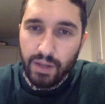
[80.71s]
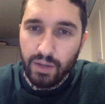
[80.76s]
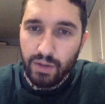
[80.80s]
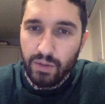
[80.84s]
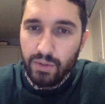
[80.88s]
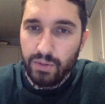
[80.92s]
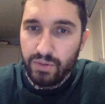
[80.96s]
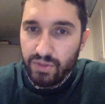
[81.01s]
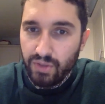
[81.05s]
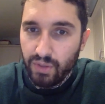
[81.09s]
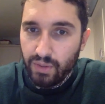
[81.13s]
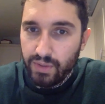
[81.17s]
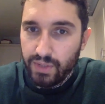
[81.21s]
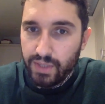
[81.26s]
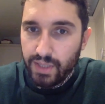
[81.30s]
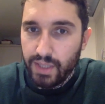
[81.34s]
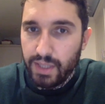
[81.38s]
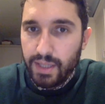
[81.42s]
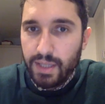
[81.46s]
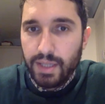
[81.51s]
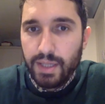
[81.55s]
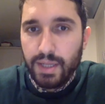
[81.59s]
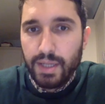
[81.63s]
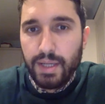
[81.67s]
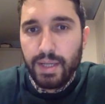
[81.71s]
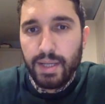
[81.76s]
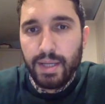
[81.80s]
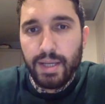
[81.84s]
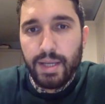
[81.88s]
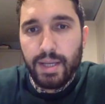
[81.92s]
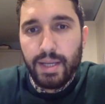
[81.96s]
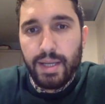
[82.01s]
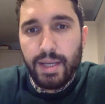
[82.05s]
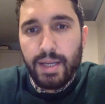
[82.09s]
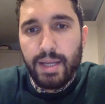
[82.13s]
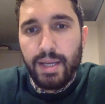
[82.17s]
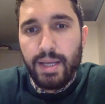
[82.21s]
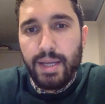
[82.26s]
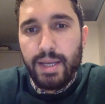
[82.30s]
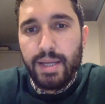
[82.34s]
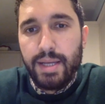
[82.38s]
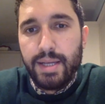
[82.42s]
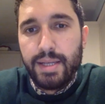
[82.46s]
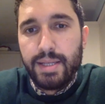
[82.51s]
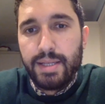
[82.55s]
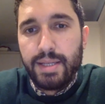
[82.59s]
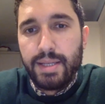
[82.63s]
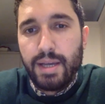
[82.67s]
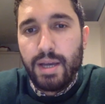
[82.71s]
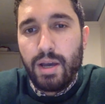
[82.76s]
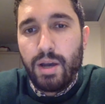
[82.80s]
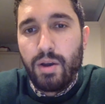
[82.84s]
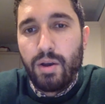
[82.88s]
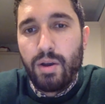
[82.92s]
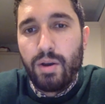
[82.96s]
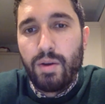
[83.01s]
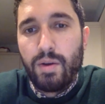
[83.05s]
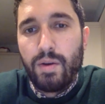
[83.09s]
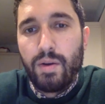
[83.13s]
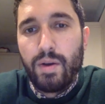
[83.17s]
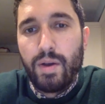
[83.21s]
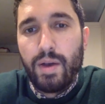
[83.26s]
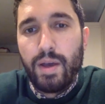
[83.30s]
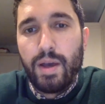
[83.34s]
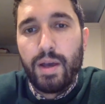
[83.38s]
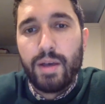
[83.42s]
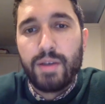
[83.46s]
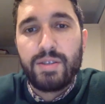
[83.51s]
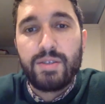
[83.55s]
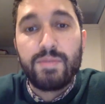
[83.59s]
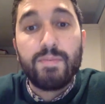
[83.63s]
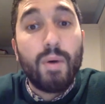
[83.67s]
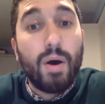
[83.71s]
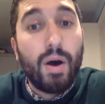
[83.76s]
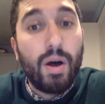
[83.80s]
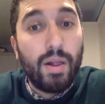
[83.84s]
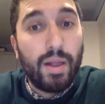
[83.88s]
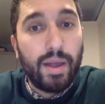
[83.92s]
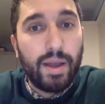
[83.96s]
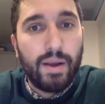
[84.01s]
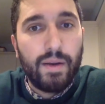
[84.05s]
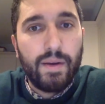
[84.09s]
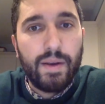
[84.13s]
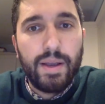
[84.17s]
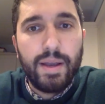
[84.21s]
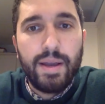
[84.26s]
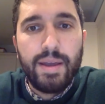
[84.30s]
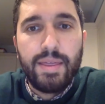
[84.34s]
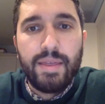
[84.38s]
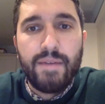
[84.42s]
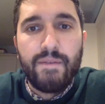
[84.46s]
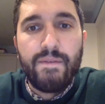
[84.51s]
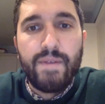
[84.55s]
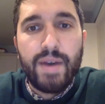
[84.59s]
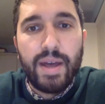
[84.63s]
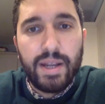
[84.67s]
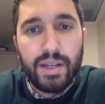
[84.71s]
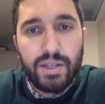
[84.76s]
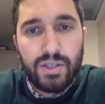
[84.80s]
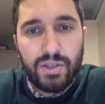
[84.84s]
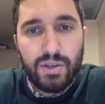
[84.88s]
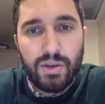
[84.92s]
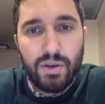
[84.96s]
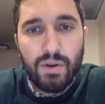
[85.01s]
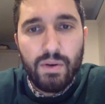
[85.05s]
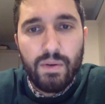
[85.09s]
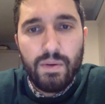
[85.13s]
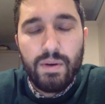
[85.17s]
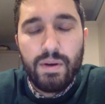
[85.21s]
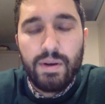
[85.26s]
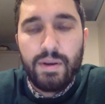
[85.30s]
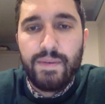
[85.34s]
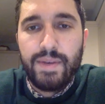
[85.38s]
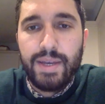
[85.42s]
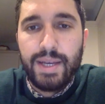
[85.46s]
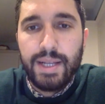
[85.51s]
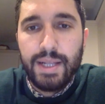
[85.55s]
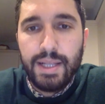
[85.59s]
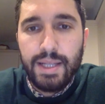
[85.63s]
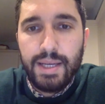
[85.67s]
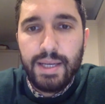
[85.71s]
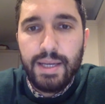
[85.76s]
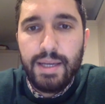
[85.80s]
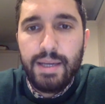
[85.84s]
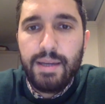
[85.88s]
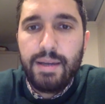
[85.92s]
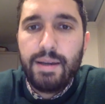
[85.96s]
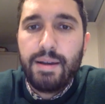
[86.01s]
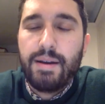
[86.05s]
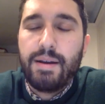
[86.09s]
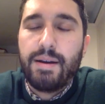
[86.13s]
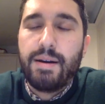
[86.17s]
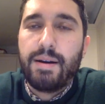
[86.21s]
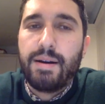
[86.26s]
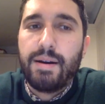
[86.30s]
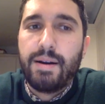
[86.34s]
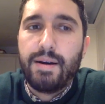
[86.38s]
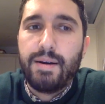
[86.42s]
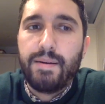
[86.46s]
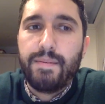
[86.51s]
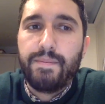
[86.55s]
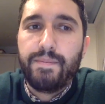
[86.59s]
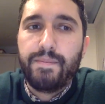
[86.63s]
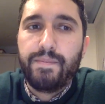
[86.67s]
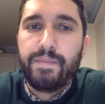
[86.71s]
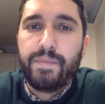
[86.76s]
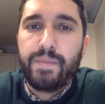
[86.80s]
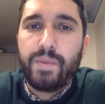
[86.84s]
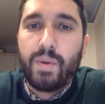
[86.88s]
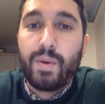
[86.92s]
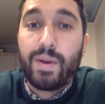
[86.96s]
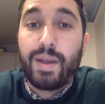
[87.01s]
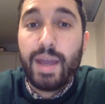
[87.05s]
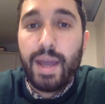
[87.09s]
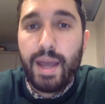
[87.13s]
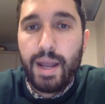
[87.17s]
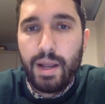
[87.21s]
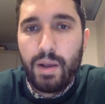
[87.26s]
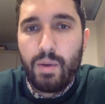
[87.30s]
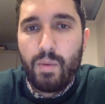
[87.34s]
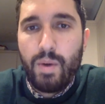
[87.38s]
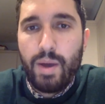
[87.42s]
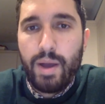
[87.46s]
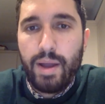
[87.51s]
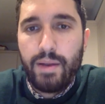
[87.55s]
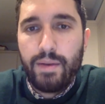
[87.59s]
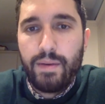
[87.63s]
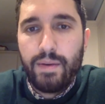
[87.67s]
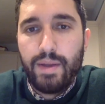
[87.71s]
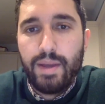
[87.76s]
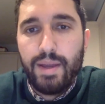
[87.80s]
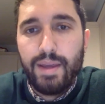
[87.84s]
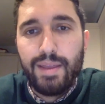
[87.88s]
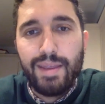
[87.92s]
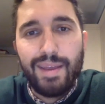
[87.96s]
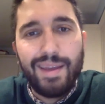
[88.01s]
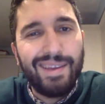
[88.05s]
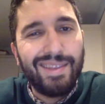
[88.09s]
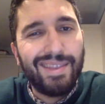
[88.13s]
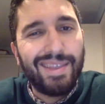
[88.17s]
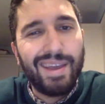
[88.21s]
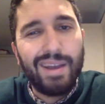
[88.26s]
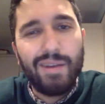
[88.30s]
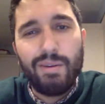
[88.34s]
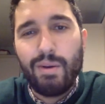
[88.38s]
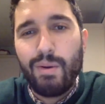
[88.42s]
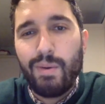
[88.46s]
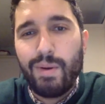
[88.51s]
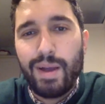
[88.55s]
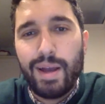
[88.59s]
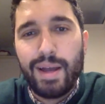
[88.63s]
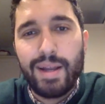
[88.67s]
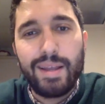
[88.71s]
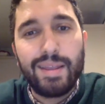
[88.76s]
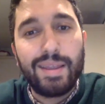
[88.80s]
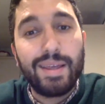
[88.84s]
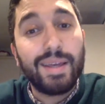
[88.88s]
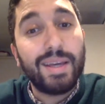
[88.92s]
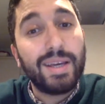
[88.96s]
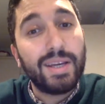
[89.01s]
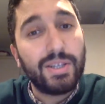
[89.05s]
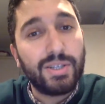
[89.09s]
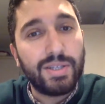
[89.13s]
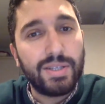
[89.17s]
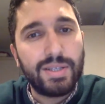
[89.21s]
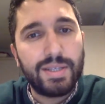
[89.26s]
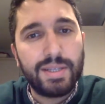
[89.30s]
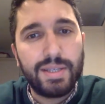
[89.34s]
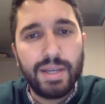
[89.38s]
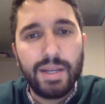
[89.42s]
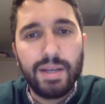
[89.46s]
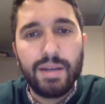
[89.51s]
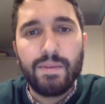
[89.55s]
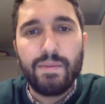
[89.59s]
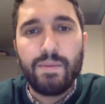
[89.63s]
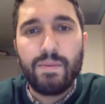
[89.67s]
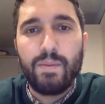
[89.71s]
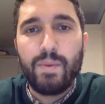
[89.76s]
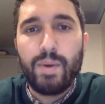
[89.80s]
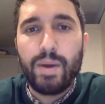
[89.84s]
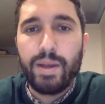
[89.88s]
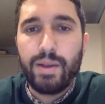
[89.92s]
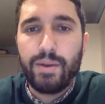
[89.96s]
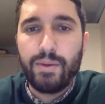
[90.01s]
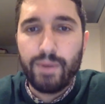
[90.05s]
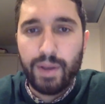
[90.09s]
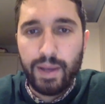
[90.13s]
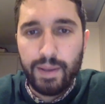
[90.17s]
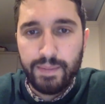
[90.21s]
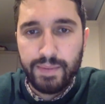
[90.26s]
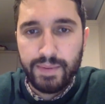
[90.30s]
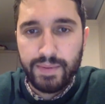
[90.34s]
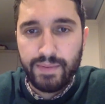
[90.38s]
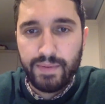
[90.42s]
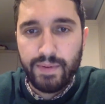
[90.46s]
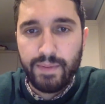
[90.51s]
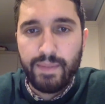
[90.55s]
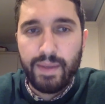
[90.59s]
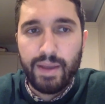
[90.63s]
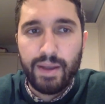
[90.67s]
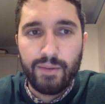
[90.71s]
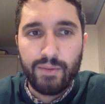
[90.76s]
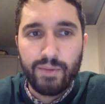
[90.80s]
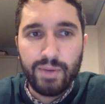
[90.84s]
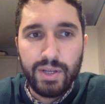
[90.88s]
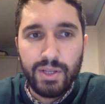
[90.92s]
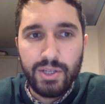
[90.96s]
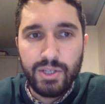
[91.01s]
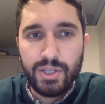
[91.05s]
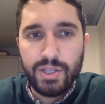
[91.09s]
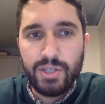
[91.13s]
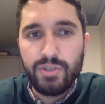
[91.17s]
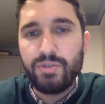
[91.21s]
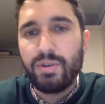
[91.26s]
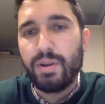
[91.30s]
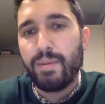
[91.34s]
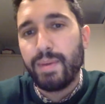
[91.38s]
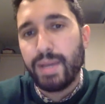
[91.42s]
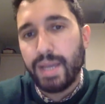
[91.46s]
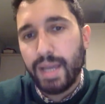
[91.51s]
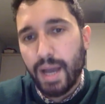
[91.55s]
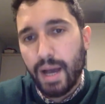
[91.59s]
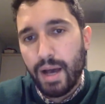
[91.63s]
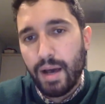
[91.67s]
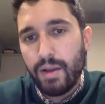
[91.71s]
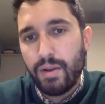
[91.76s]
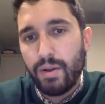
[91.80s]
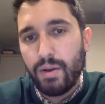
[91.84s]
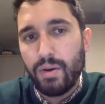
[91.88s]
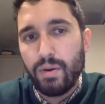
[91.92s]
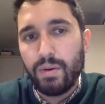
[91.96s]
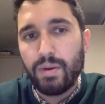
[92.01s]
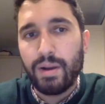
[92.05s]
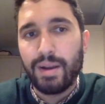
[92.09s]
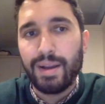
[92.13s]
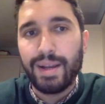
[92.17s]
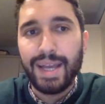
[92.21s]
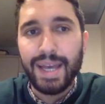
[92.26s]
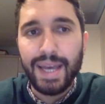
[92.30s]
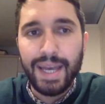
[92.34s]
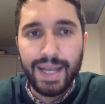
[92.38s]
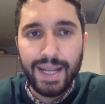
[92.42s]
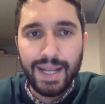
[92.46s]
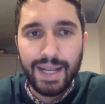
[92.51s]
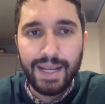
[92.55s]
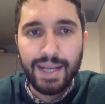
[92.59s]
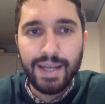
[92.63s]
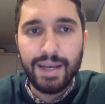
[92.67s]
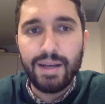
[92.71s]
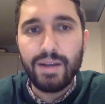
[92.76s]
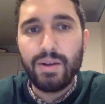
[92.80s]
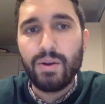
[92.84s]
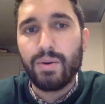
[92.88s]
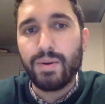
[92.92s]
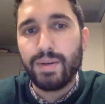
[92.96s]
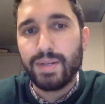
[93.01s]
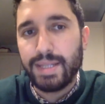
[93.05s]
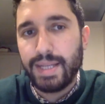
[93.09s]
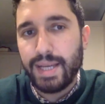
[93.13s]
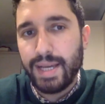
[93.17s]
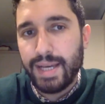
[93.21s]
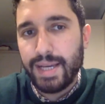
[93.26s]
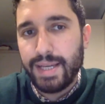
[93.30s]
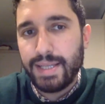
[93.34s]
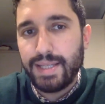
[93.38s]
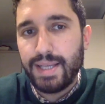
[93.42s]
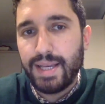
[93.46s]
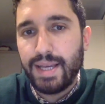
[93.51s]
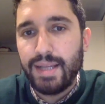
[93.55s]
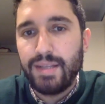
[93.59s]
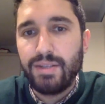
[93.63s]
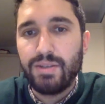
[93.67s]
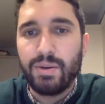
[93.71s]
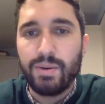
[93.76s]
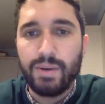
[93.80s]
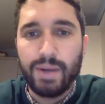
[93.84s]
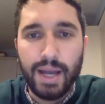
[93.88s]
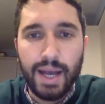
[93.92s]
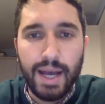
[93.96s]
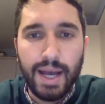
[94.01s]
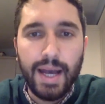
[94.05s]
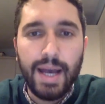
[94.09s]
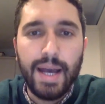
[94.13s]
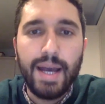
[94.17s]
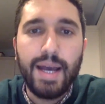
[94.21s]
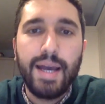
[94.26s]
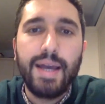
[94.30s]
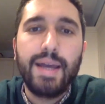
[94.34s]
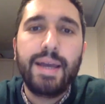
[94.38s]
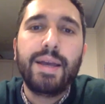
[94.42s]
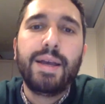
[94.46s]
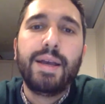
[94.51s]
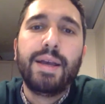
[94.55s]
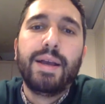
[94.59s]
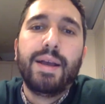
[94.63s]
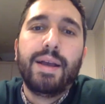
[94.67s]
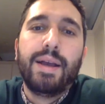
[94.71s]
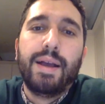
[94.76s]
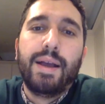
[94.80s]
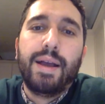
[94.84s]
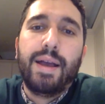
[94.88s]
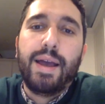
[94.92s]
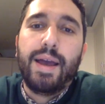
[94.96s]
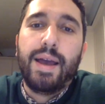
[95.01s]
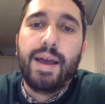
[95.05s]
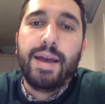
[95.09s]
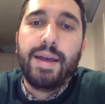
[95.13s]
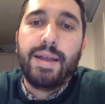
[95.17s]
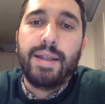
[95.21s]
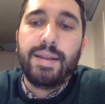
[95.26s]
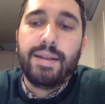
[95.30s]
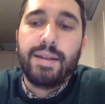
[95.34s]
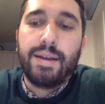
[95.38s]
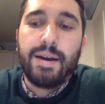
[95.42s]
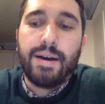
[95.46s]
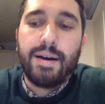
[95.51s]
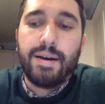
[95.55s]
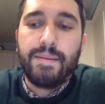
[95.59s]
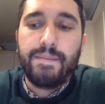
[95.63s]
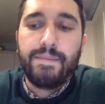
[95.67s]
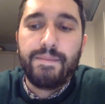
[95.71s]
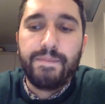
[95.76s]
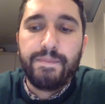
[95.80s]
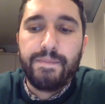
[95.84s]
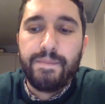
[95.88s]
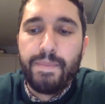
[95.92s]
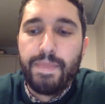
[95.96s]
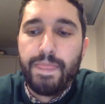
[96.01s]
Custoza is a small area in the Veneto of Italy, organic winery, and they grow kind of the kitchen sink of white grapes from that region: Trebbiano, Garganega, Cortese, Tokai, and